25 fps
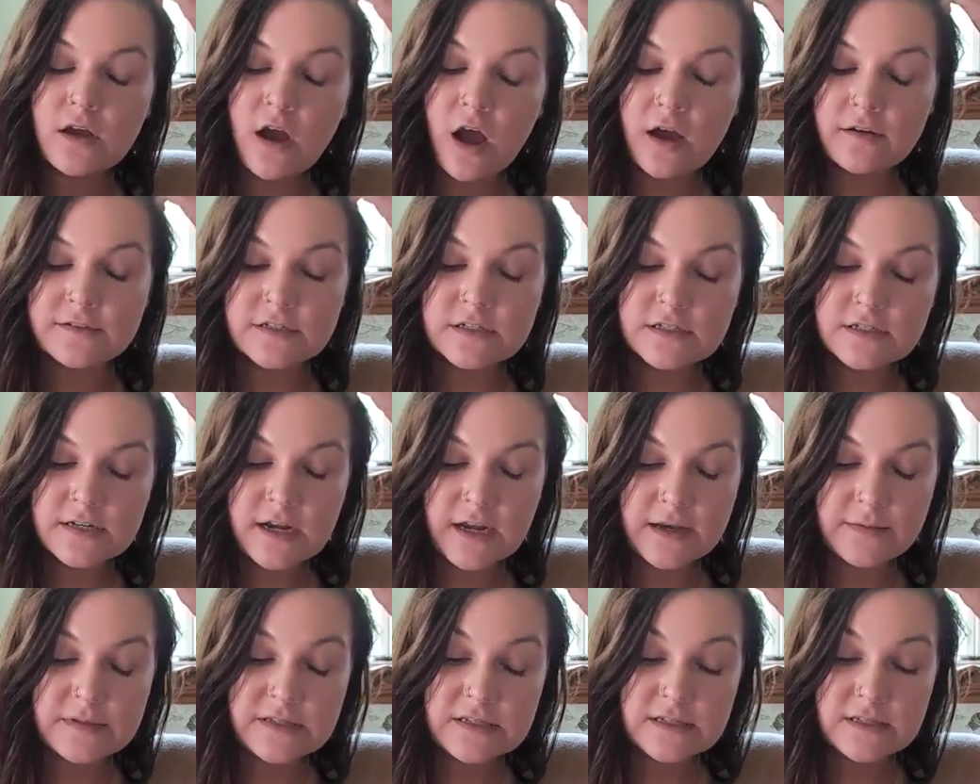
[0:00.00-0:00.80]

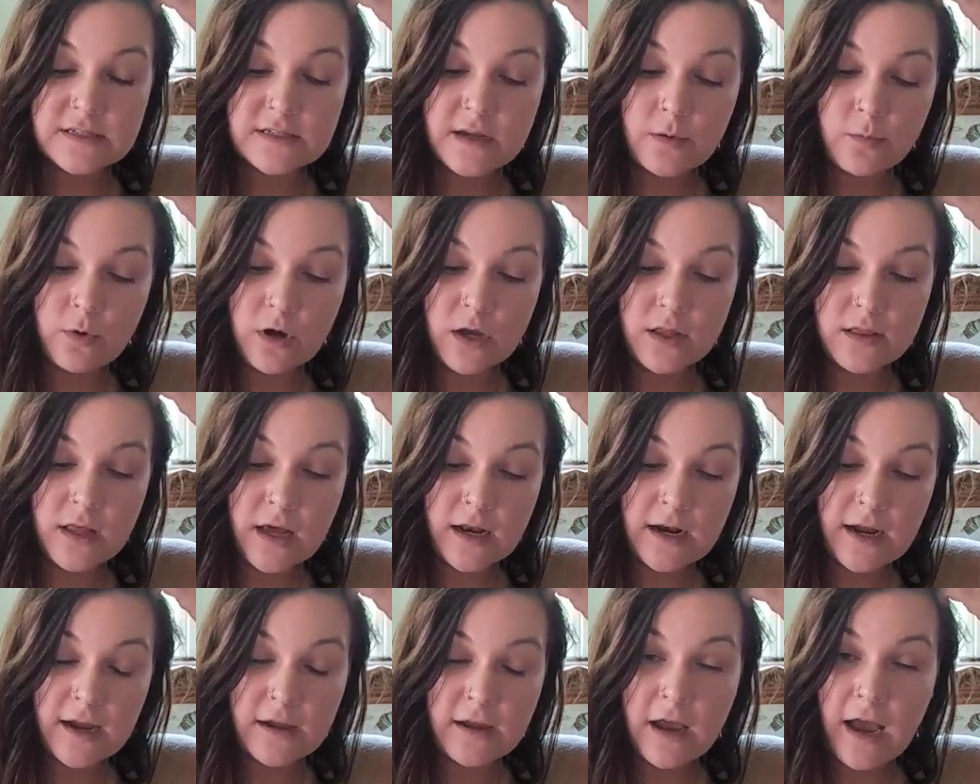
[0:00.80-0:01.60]
oftentimes it's someone
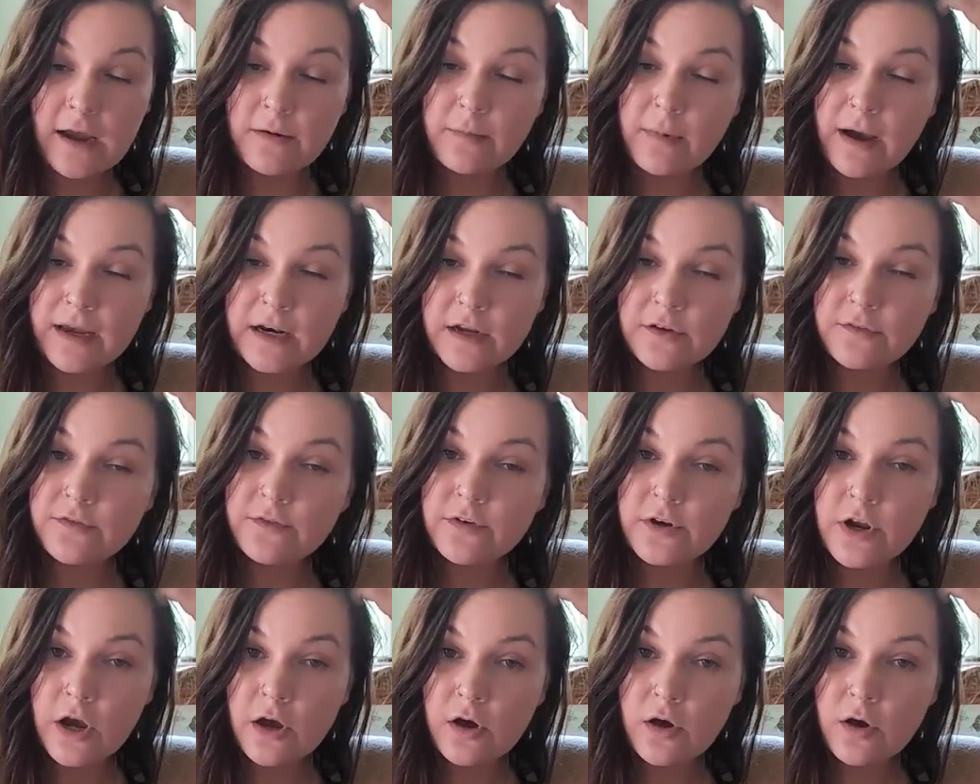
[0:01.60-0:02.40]
that I, I might
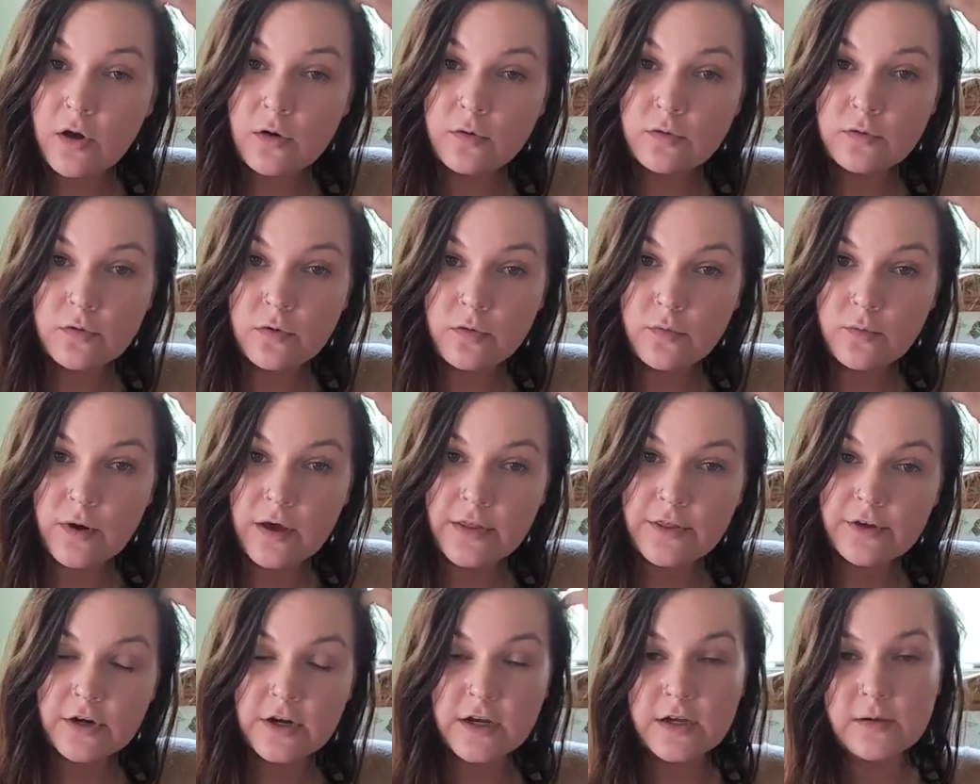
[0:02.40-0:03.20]
have known,
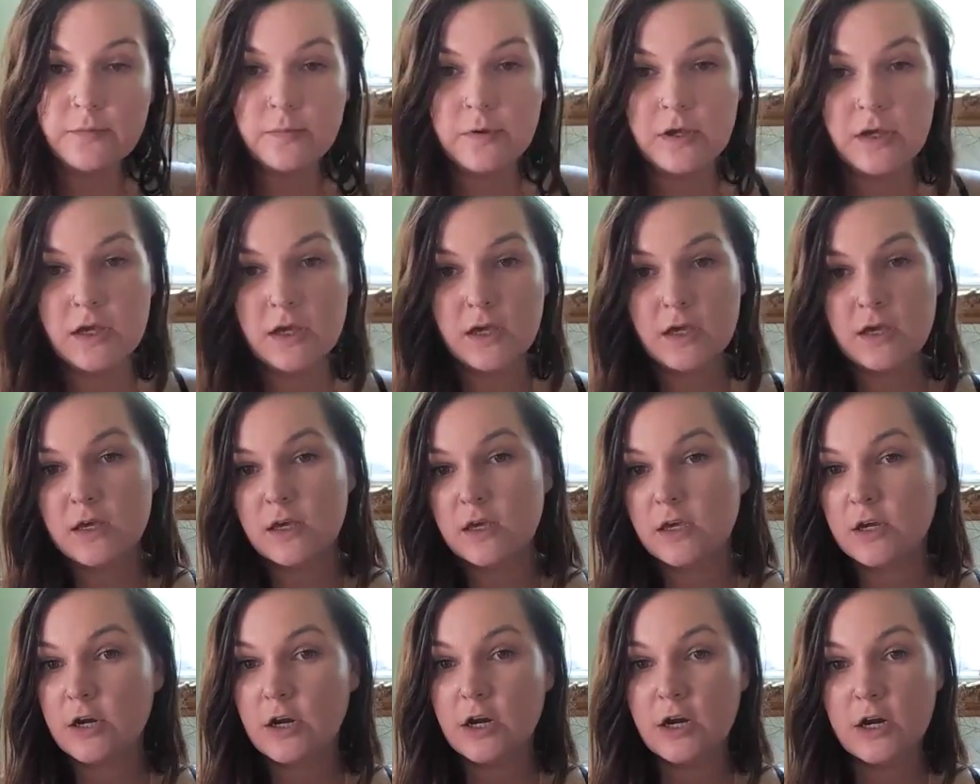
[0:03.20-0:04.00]
whether it be
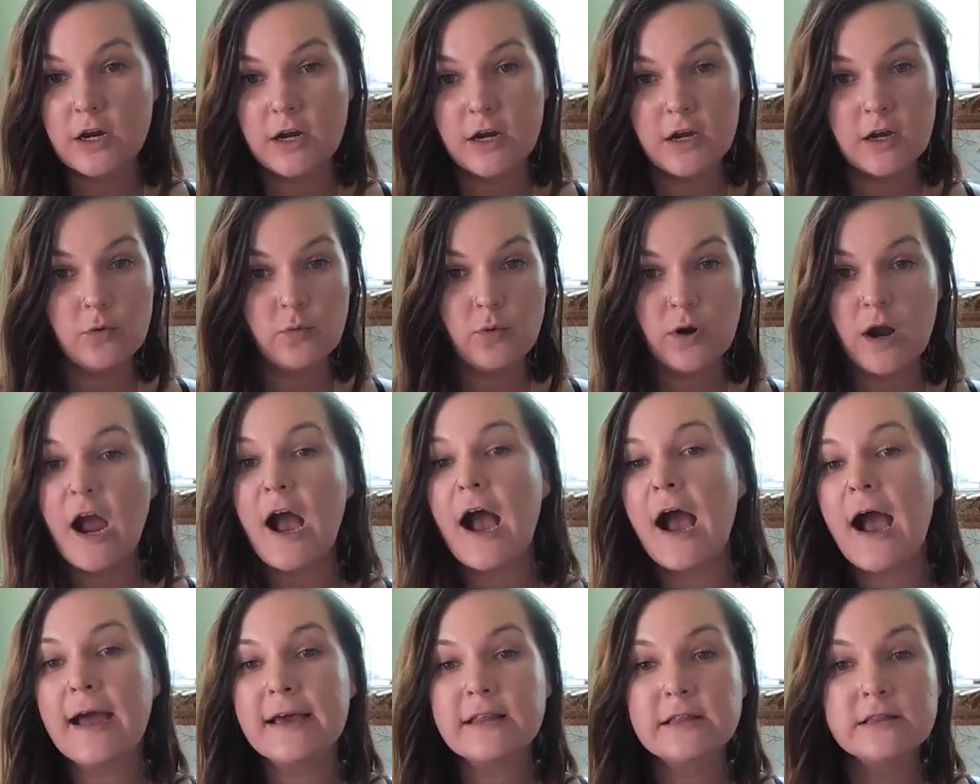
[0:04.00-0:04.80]
here where
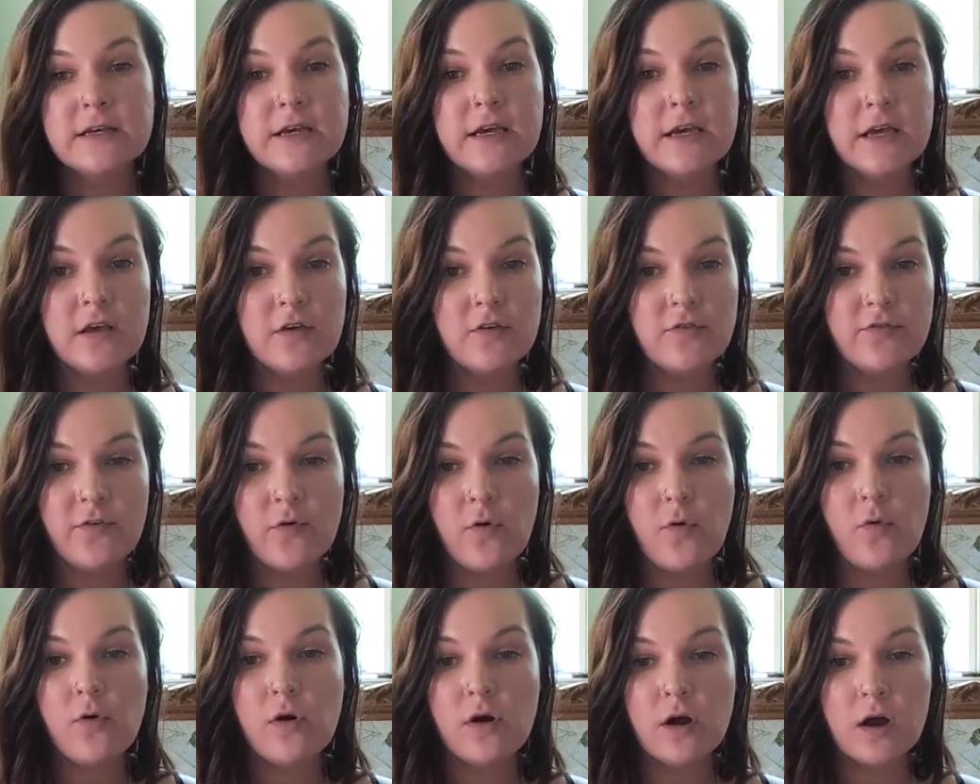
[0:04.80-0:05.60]
I live
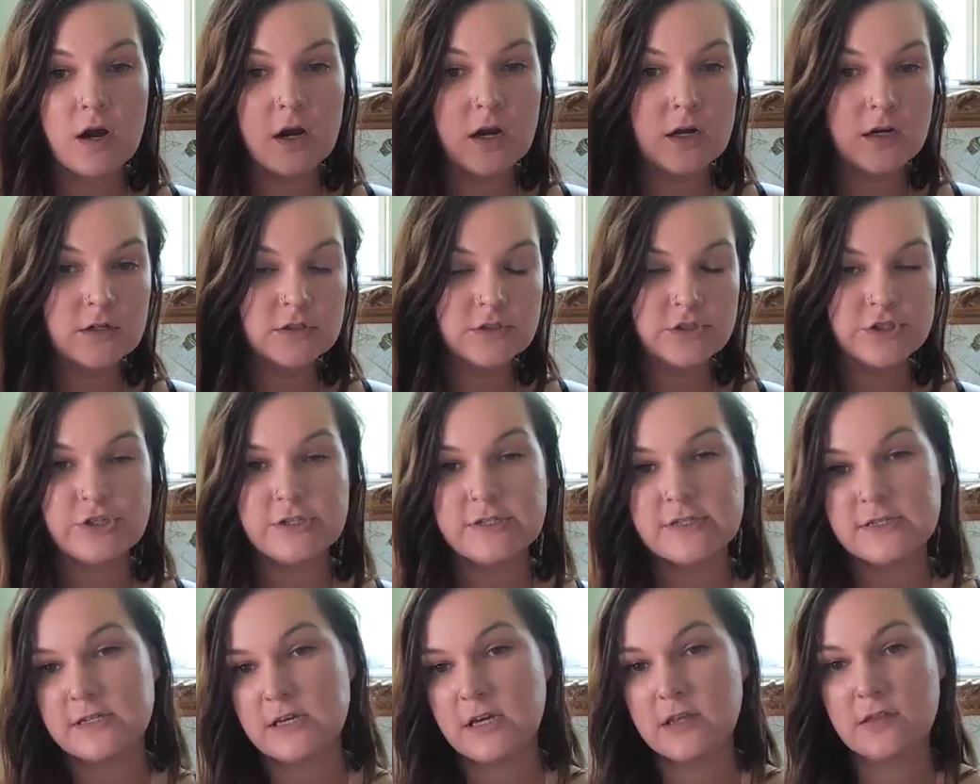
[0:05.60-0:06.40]
or
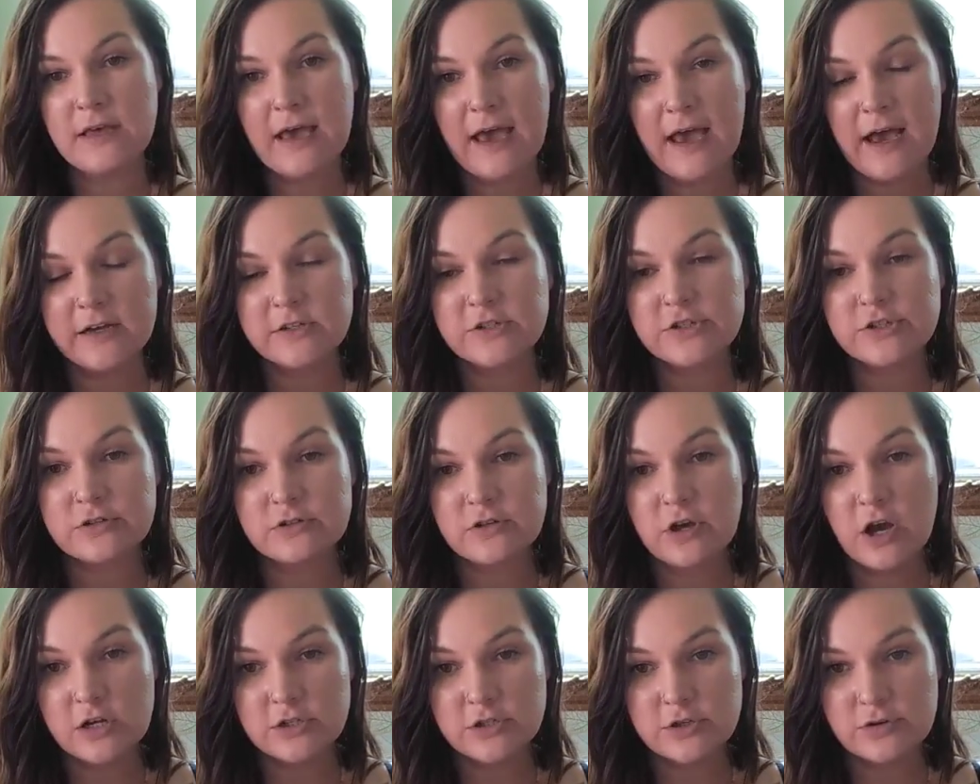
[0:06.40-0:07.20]
just in the
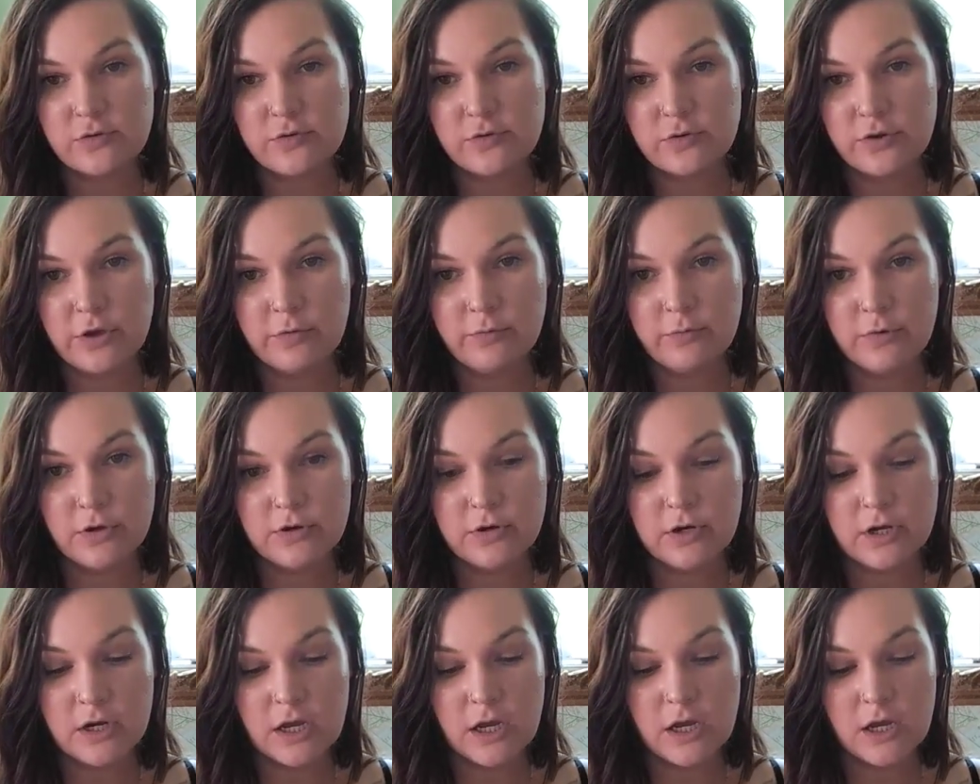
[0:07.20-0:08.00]
astrological
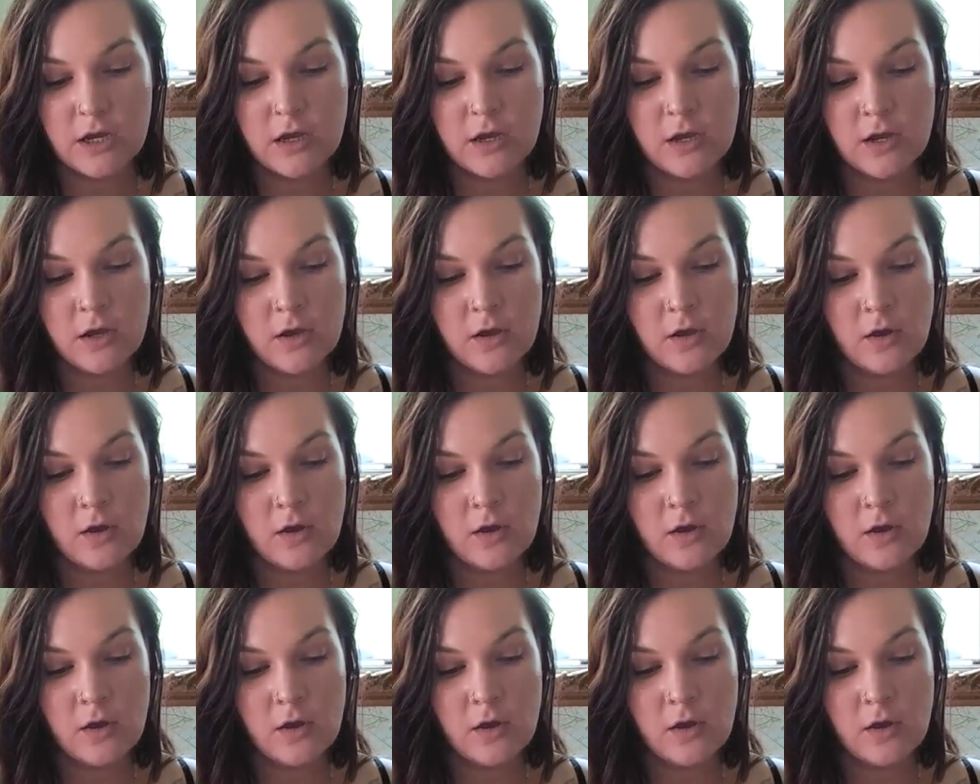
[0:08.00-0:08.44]
community